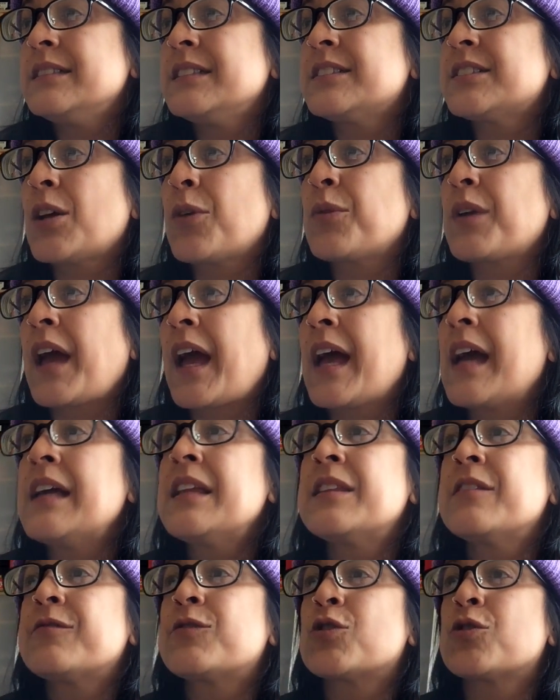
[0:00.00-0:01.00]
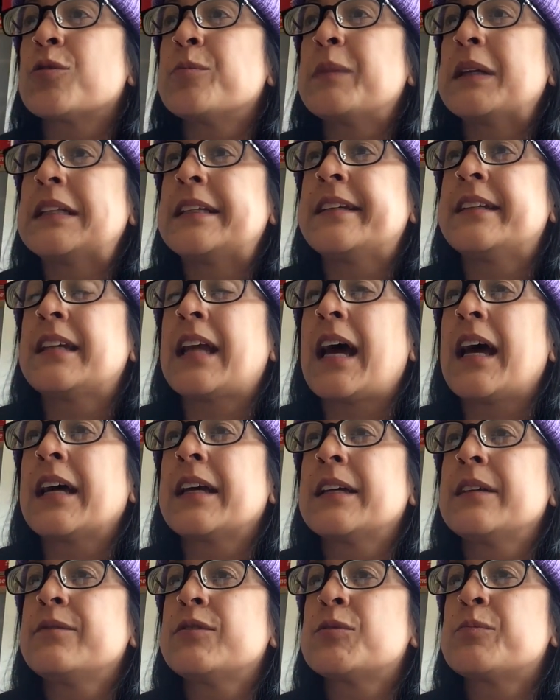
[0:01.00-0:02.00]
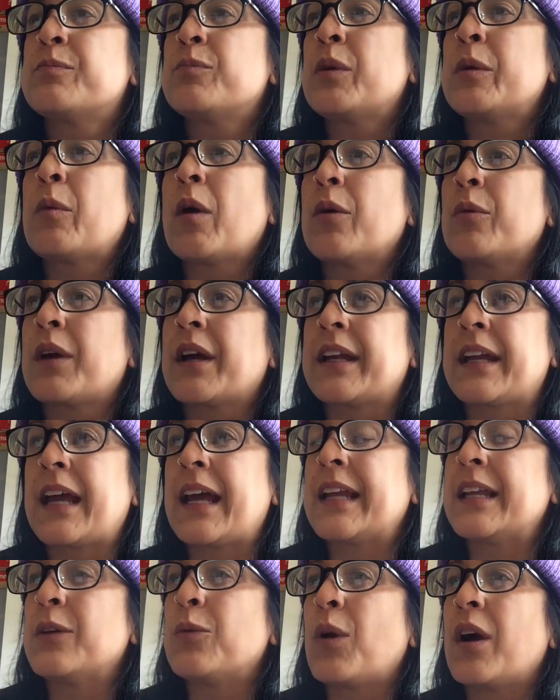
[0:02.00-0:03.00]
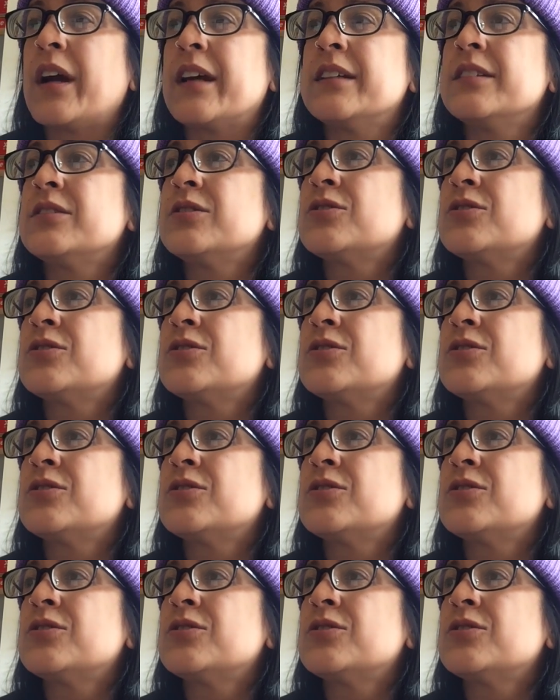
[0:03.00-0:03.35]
it's okay, they've done a million knives, we won't get it anyway,